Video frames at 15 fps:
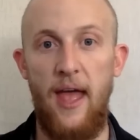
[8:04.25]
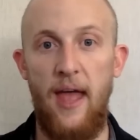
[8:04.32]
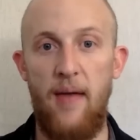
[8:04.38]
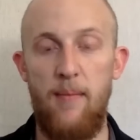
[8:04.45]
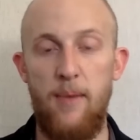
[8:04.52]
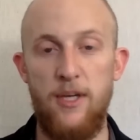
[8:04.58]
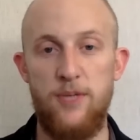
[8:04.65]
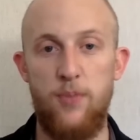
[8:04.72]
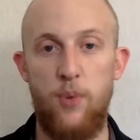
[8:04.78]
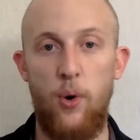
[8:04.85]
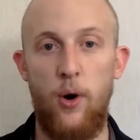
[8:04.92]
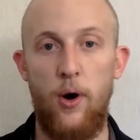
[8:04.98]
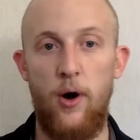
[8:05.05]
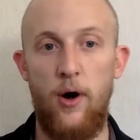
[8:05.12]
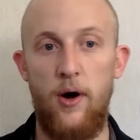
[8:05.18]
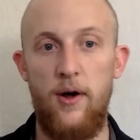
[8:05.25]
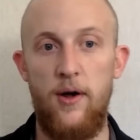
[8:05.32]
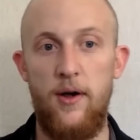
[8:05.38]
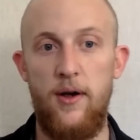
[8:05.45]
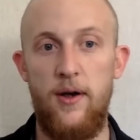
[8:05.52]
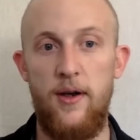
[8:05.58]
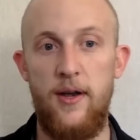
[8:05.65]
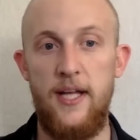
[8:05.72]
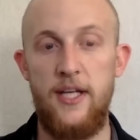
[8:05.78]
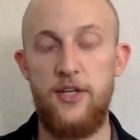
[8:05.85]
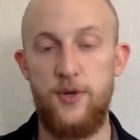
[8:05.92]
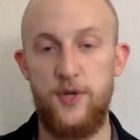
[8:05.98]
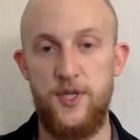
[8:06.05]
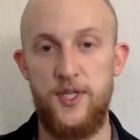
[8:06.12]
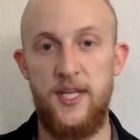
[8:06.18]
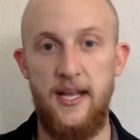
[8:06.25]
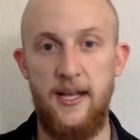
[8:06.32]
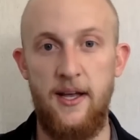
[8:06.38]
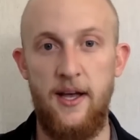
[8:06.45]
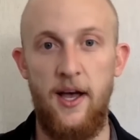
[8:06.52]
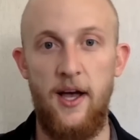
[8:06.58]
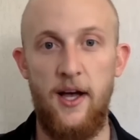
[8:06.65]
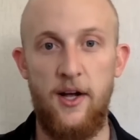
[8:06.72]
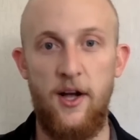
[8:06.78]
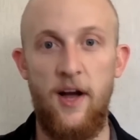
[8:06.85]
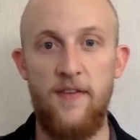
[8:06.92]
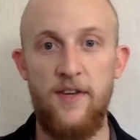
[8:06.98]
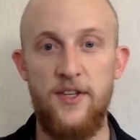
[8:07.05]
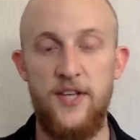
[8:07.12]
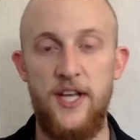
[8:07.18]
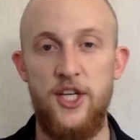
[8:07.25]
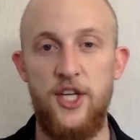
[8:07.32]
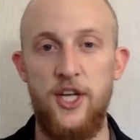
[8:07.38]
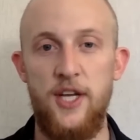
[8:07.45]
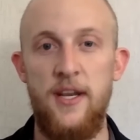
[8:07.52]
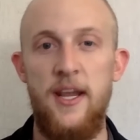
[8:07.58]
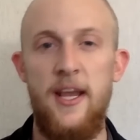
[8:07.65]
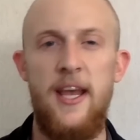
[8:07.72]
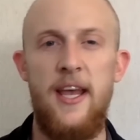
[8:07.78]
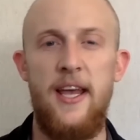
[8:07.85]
and much more interesting conversation